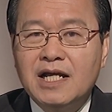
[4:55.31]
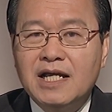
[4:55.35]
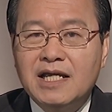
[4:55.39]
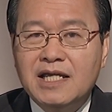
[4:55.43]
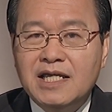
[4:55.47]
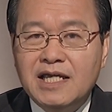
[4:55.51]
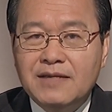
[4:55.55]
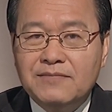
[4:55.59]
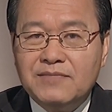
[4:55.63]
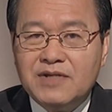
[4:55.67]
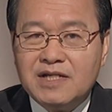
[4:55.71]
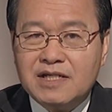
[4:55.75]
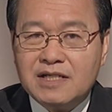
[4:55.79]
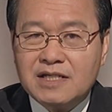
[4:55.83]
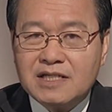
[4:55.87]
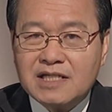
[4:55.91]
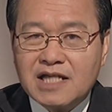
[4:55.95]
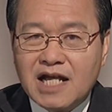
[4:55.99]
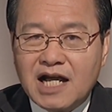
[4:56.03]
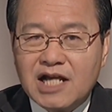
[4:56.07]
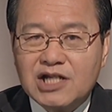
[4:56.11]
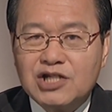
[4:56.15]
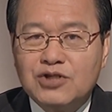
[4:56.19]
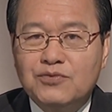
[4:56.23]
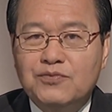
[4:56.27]
keep in
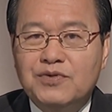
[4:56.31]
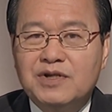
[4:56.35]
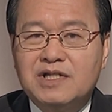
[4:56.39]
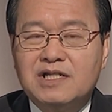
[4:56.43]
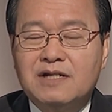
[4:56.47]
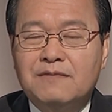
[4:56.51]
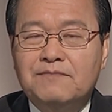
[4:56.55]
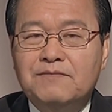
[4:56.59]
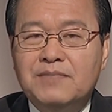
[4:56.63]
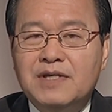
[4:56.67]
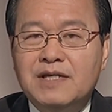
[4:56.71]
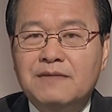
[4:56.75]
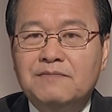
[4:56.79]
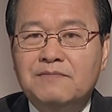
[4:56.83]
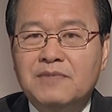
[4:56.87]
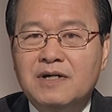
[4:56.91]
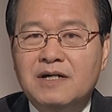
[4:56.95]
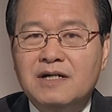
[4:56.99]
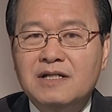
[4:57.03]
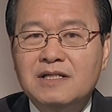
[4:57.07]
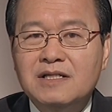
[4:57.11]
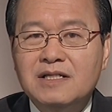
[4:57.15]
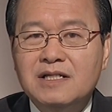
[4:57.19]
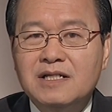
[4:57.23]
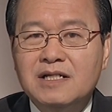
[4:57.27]
touch with the
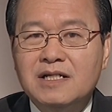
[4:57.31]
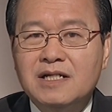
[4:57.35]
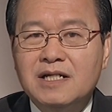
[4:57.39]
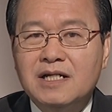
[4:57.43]
people